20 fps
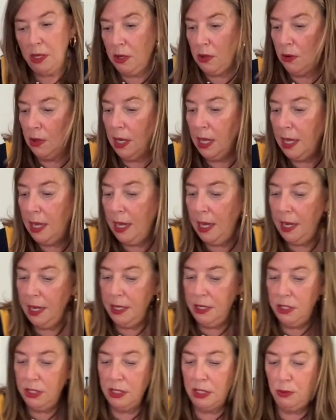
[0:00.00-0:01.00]
go ahead
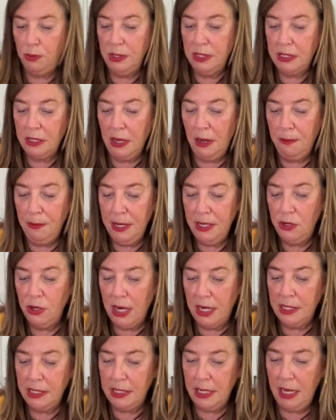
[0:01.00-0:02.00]
and just whisk up my
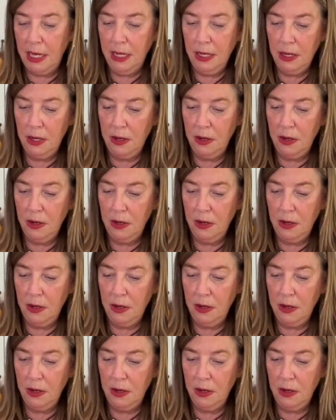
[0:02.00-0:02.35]
dressing.